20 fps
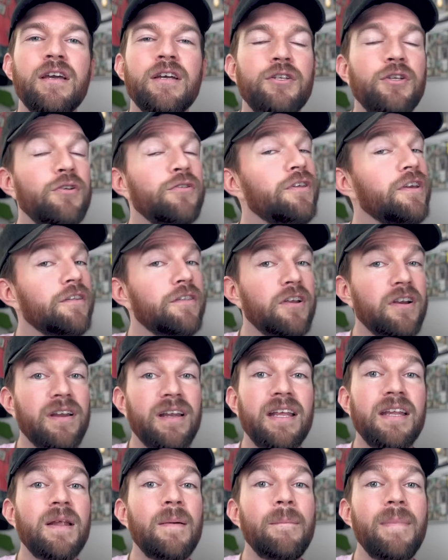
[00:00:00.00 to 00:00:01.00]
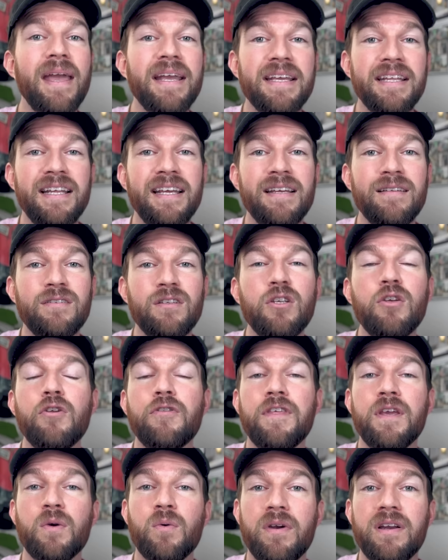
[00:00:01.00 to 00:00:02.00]
Do you think they're going to end up making it? Do you
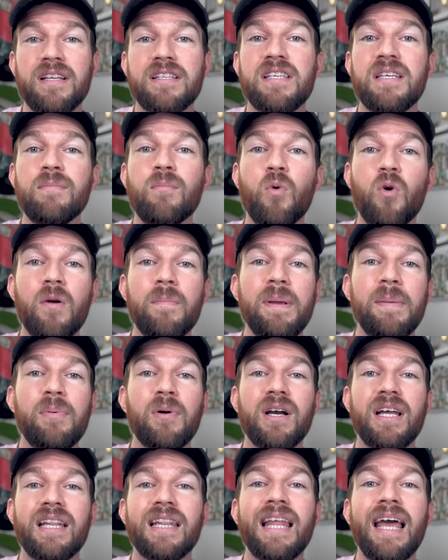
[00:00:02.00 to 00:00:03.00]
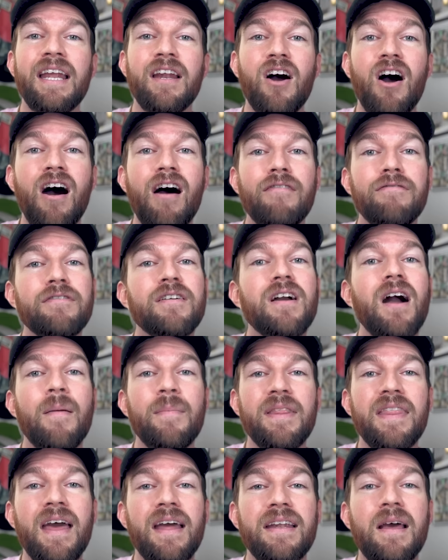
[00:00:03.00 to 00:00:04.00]
think we're going to see more people get laid off?
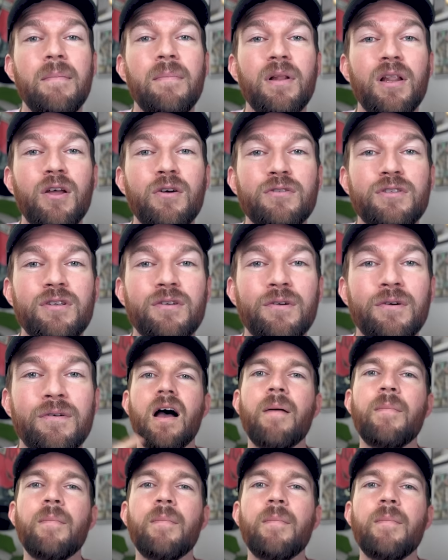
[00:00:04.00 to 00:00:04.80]
Comment that down below too.